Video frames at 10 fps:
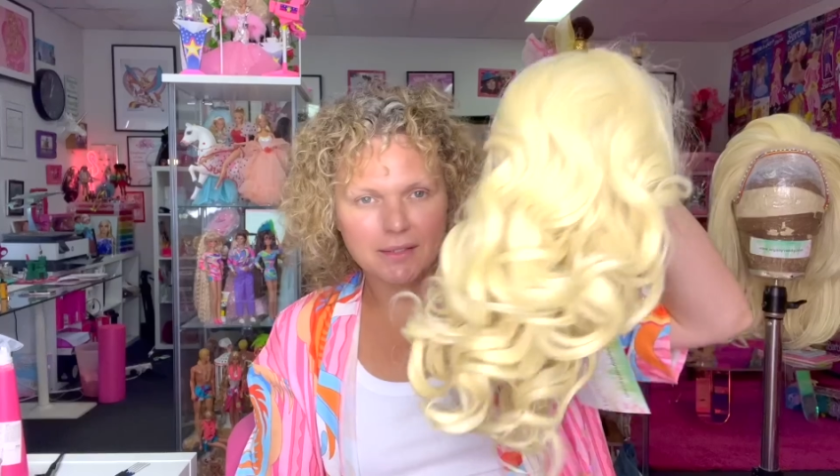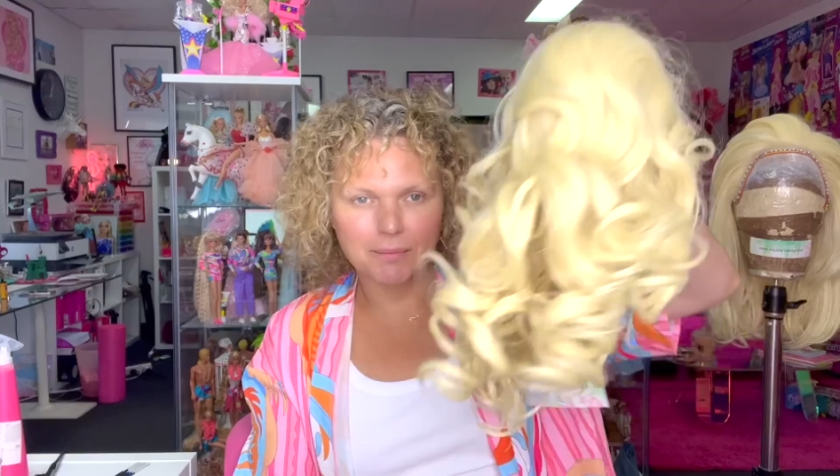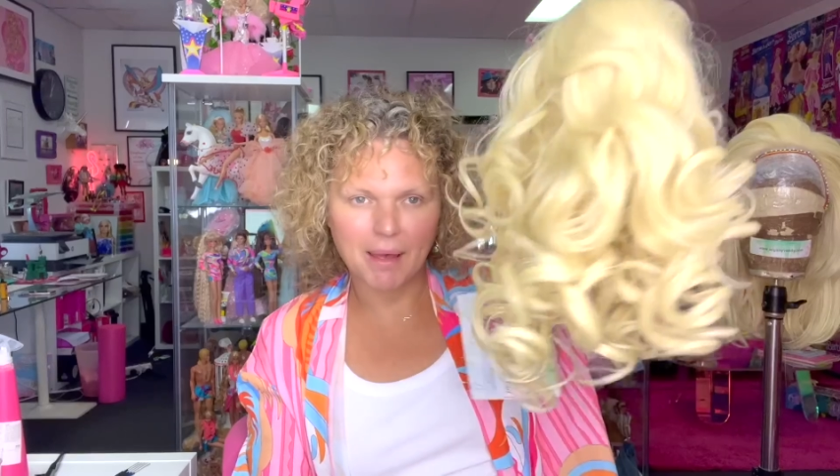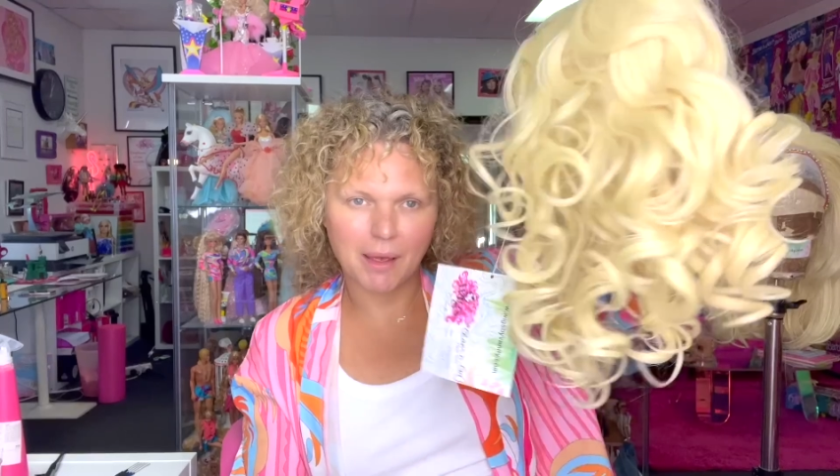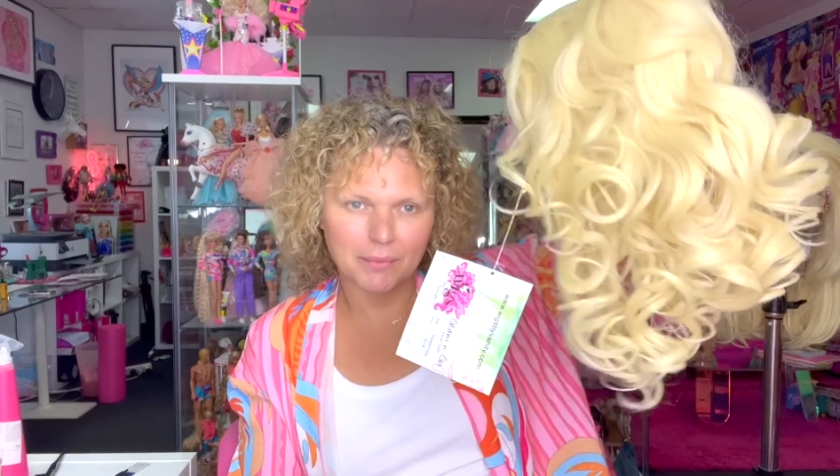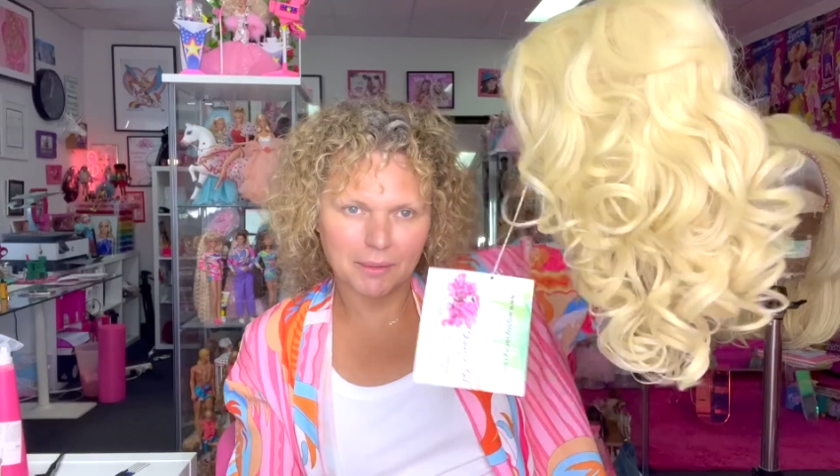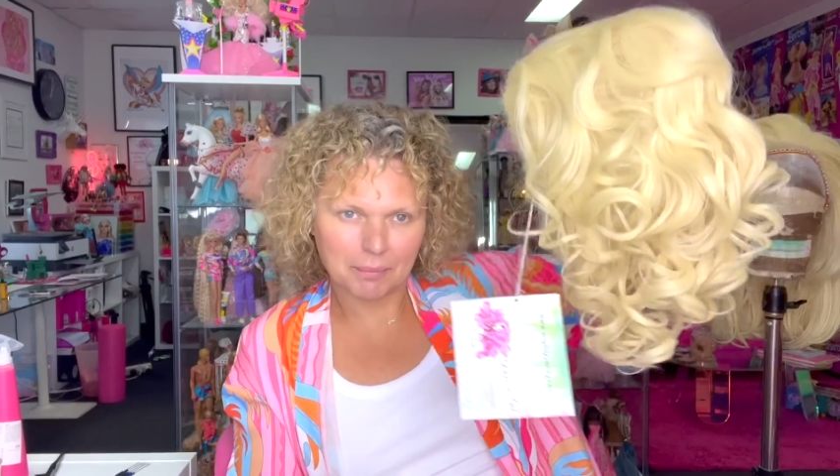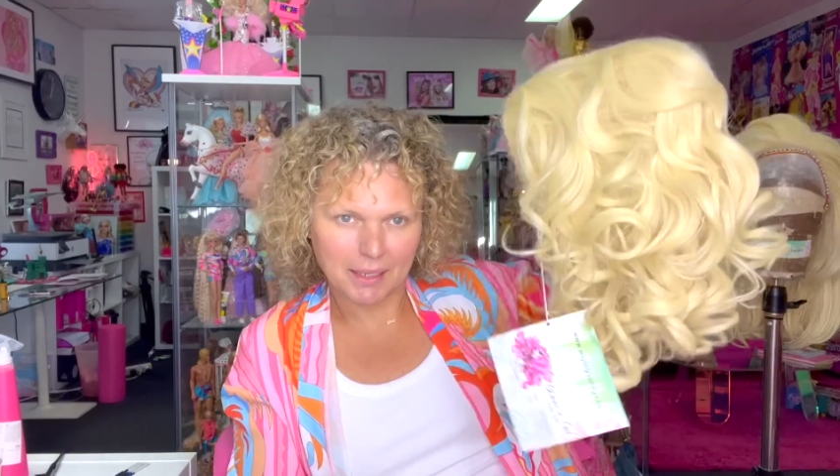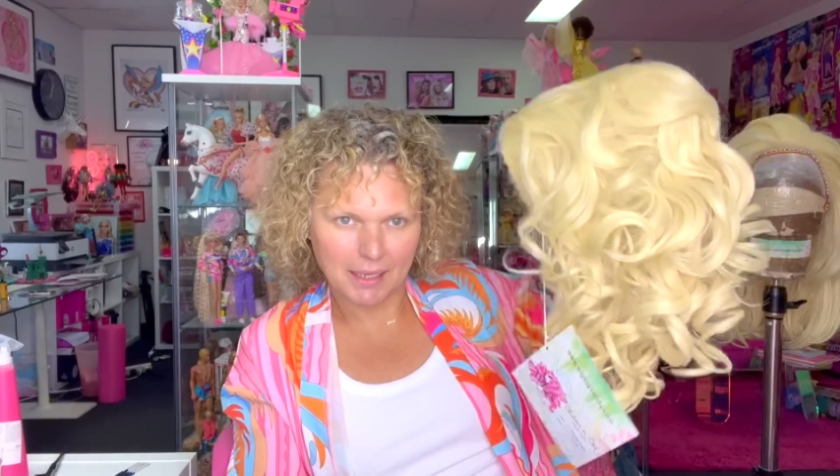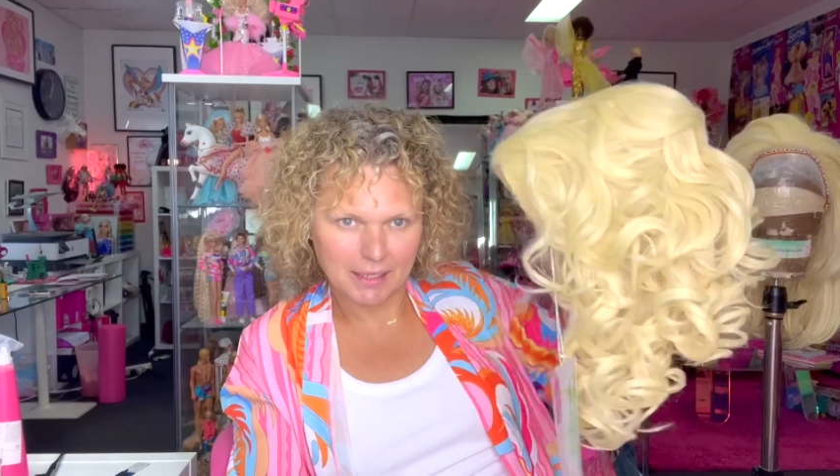the Pamela
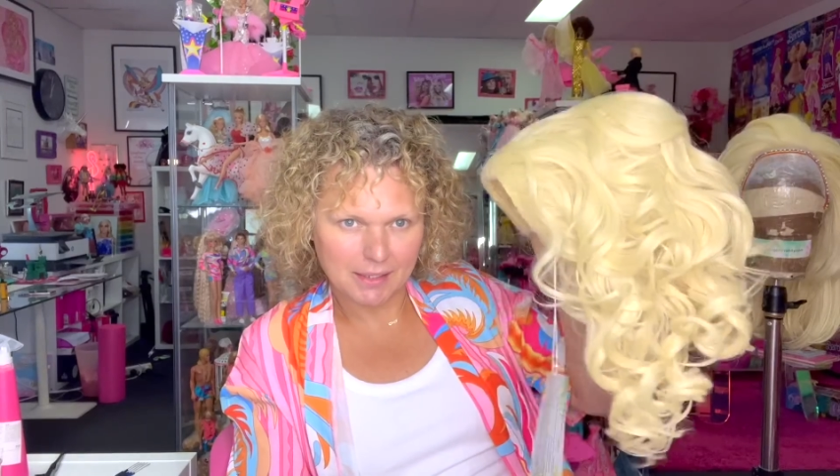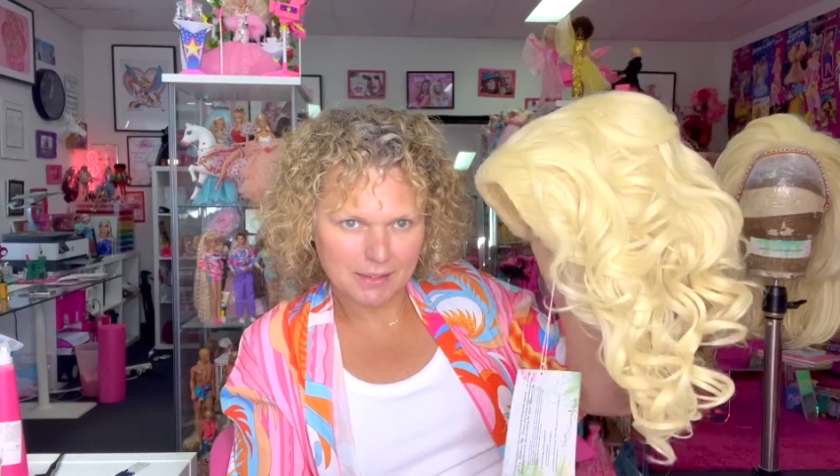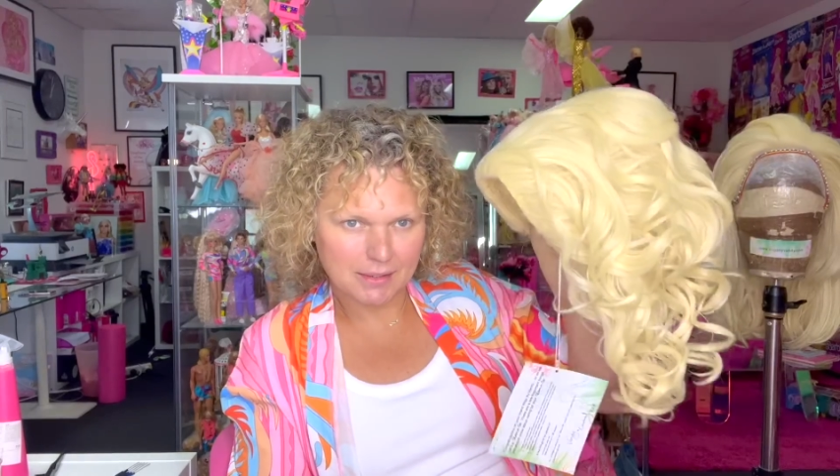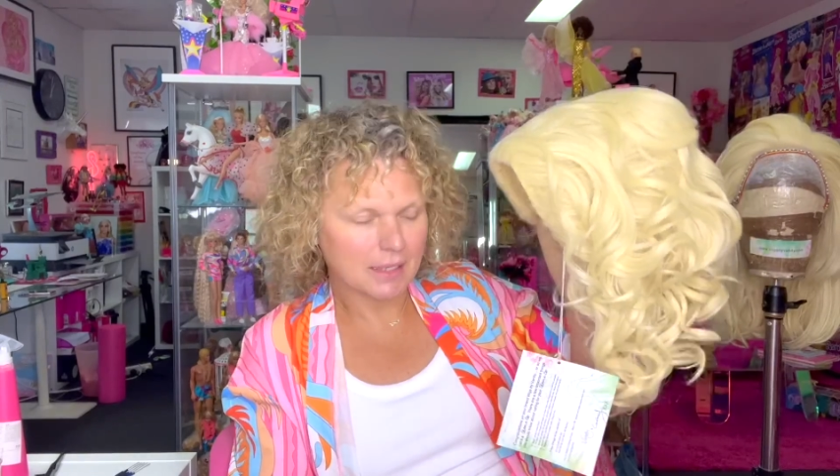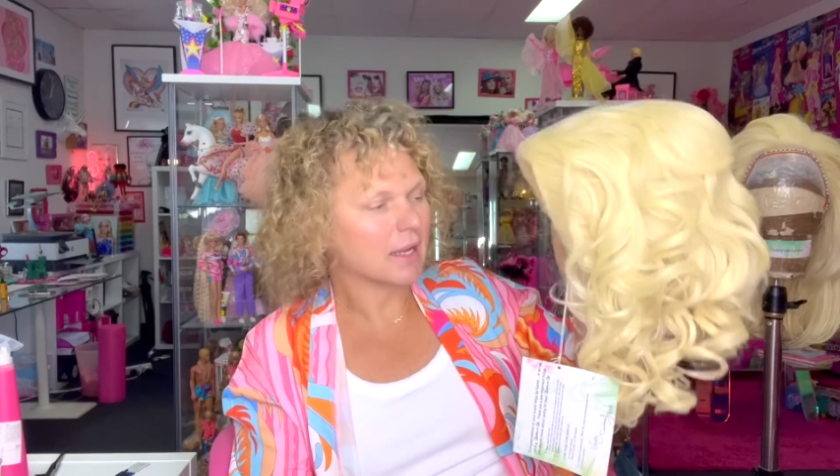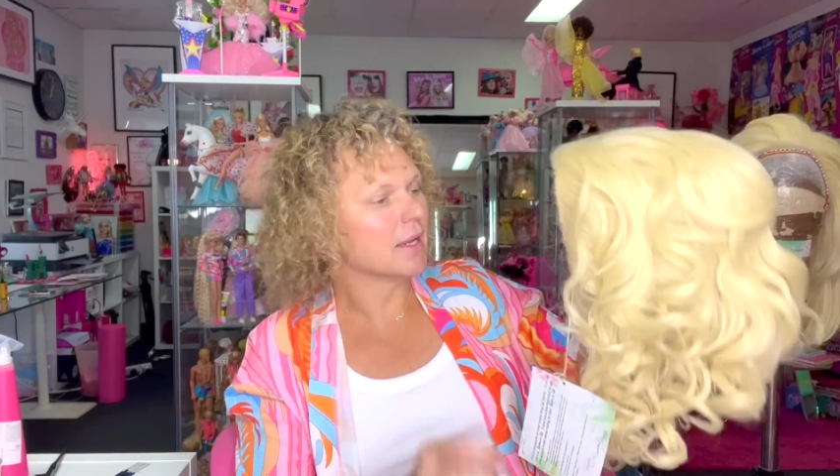Piece.